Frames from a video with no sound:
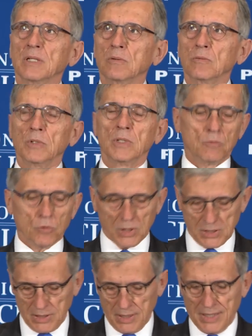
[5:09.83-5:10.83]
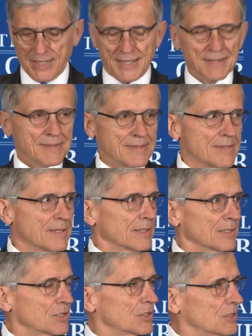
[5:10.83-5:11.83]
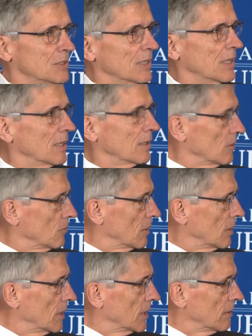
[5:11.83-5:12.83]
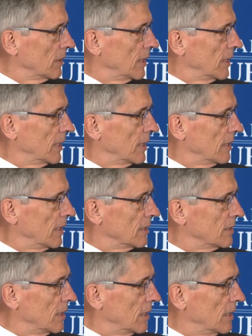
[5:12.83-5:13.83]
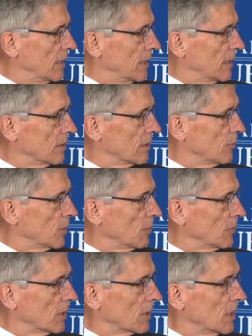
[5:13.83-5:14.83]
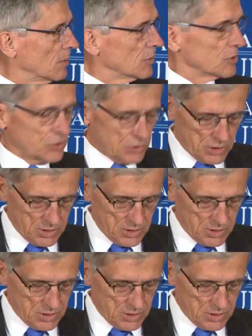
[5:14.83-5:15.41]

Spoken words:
we work like this together with Larry at NTIA and the Department of Commerce